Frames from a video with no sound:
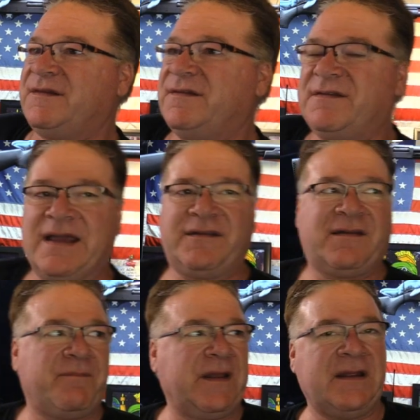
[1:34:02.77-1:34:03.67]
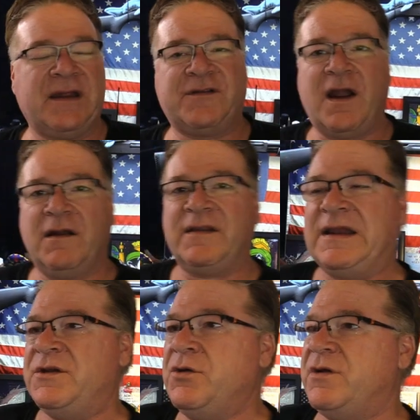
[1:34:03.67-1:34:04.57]
this is like something
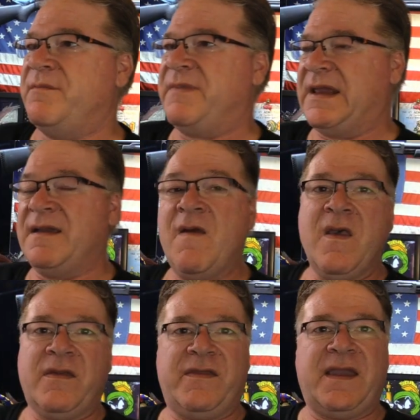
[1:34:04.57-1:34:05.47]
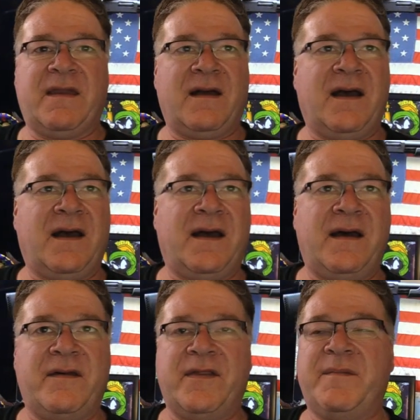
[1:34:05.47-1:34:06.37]
entirely new to me. The
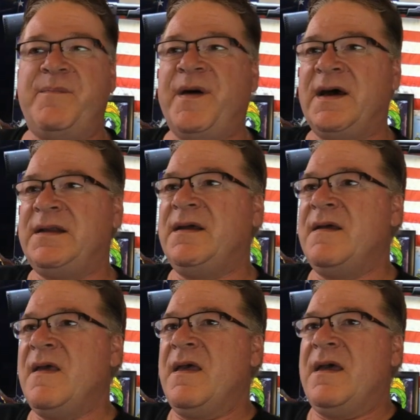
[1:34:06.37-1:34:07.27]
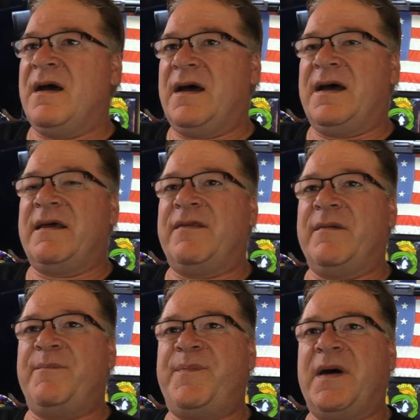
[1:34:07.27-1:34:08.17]
uh, the Bud, uh,
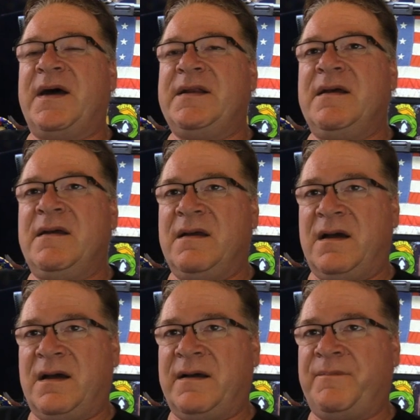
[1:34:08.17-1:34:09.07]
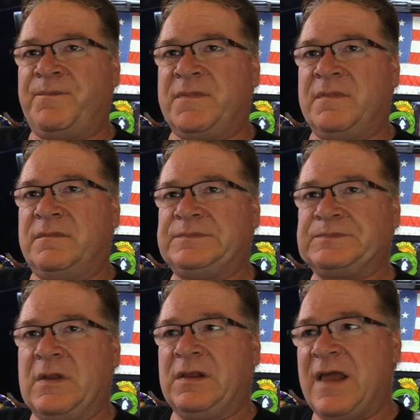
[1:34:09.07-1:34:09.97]
the Bud um,
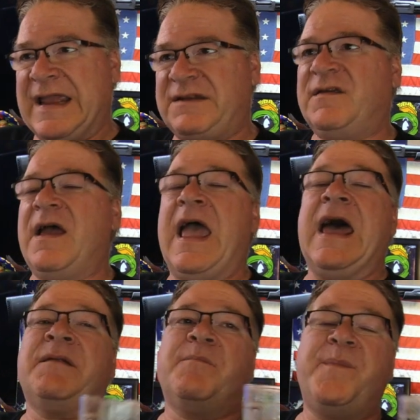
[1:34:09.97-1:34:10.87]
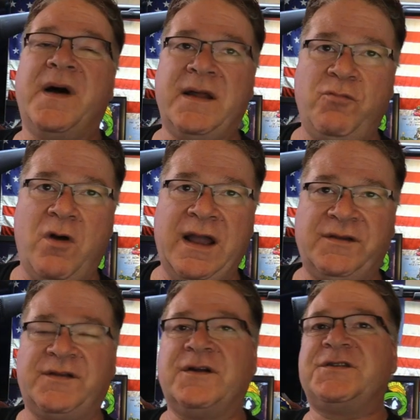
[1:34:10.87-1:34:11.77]
Light and
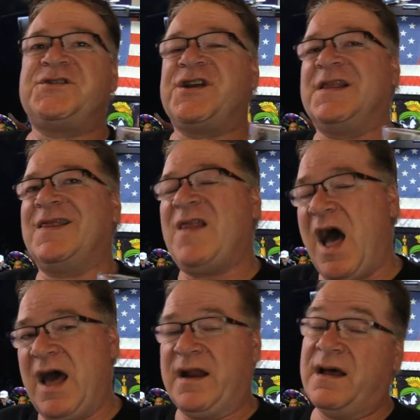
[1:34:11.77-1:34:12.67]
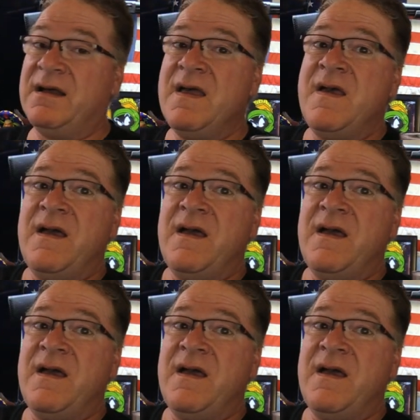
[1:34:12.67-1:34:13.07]
Budweiser Chelada